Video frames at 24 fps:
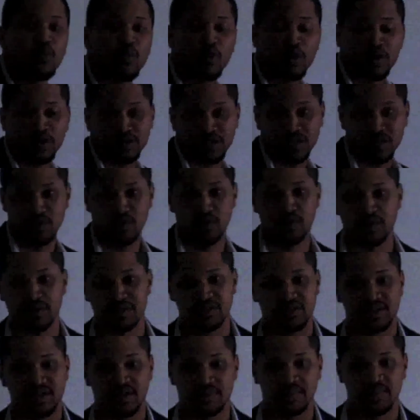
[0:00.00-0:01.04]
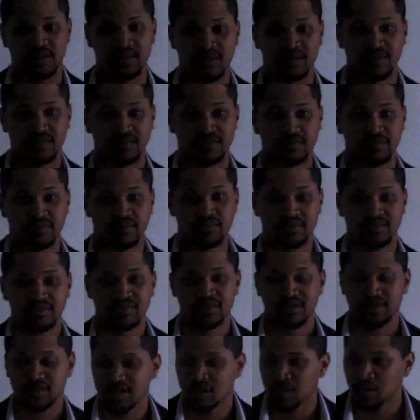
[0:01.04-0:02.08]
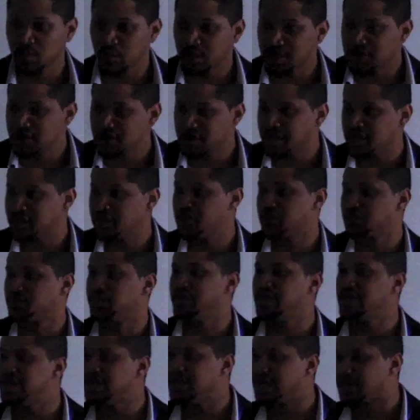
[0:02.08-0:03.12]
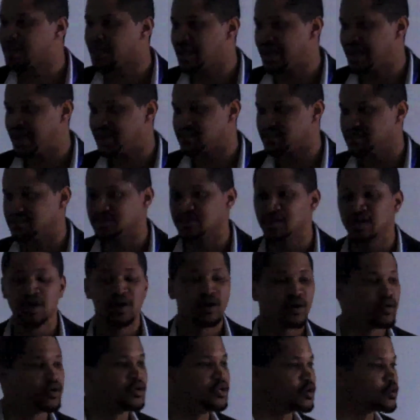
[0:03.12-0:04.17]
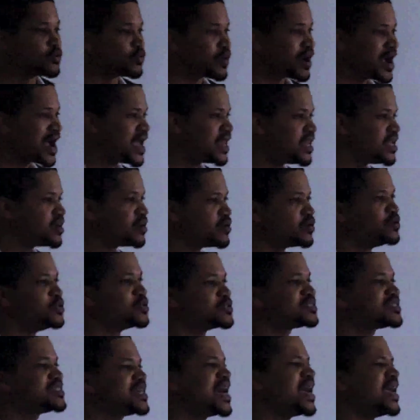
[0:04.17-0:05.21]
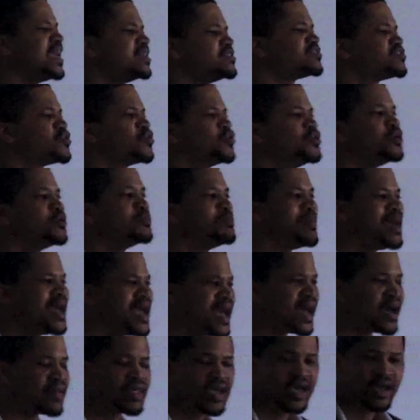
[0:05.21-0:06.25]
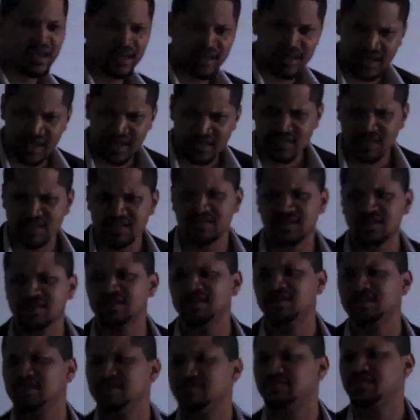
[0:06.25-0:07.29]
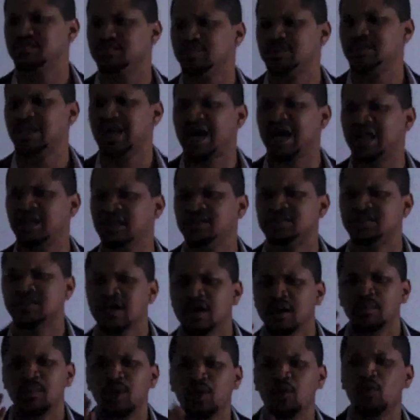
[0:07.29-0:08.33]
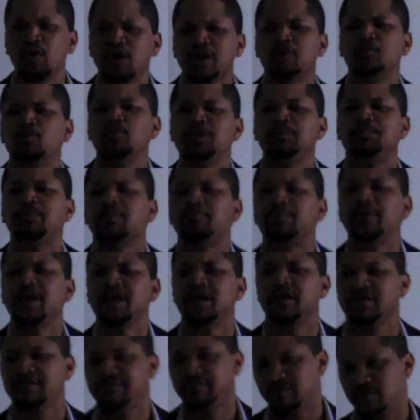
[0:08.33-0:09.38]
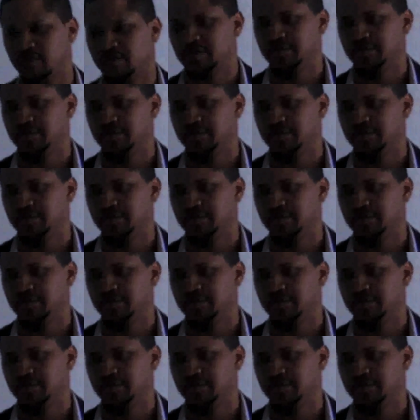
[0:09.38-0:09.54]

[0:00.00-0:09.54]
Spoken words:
work towards something. So when you're in your reading classes, or your writing, or your science, or your math, yes, it's good to give them the knowledge, but what are we preparing for?